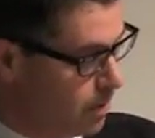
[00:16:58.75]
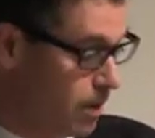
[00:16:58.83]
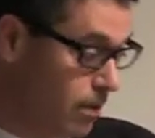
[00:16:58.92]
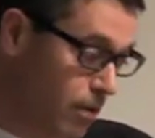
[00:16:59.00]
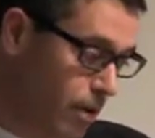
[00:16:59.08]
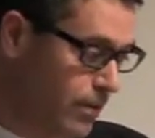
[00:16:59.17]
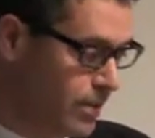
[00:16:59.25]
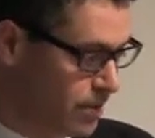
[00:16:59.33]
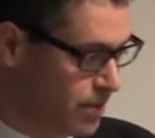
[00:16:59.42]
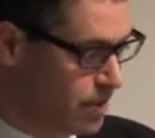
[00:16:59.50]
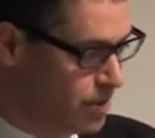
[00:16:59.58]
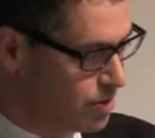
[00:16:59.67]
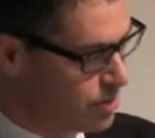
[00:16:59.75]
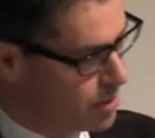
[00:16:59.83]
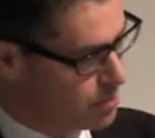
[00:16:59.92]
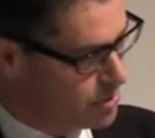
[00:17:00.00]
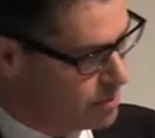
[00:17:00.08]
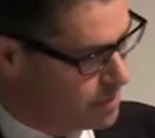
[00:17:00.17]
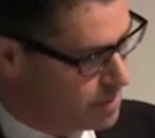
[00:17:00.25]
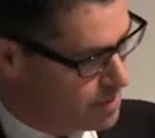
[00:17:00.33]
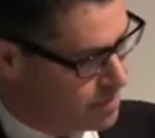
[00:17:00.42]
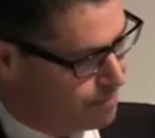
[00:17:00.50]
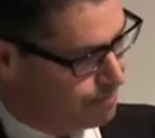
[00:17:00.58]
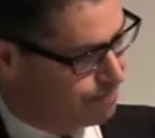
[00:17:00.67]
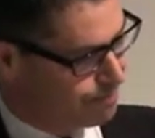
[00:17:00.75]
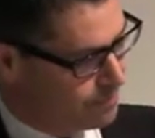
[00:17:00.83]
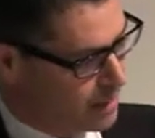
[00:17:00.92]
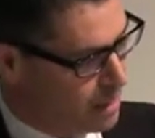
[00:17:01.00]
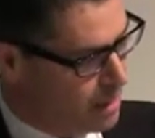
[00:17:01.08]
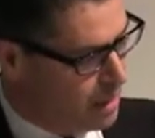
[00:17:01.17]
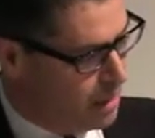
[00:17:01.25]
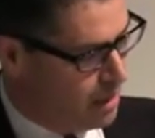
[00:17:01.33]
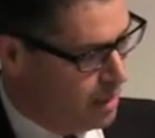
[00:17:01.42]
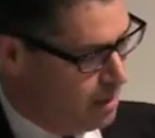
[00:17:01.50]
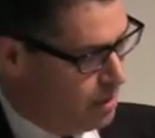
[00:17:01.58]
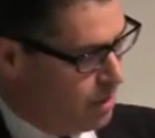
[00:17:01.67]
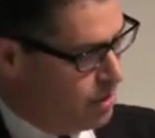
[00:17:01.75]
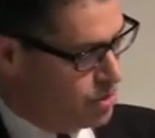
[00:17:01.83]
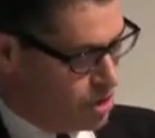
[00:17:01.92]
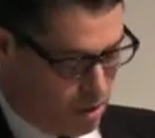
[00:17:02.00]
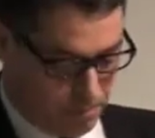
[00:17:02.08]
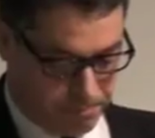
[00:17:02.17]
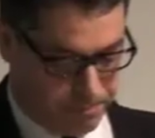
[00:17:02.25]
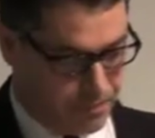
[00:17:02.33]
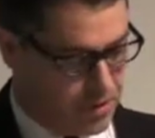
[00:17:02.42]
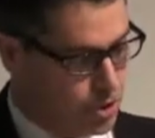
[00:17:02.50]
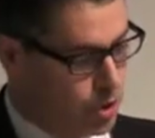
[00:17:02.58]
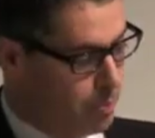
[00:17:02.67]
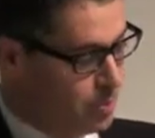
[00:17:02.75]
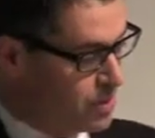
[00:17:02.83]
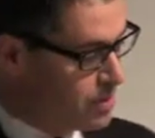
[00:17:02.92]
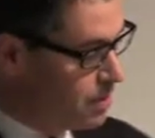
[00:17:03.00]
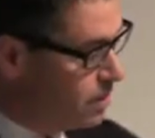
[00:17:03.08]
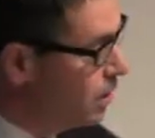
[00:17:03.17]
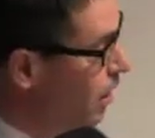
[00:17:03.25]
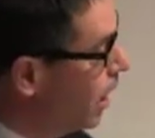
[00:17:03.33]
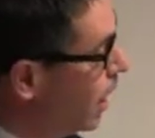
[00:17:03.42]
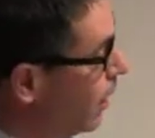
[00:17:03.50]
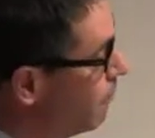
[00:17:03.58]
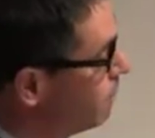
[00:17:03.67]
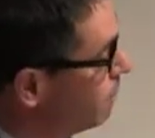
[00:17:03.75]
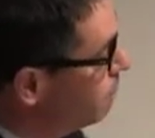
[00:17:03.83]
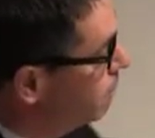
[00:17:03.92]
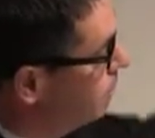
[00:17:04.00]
and obviously these are subsurface. So the drippers. Um,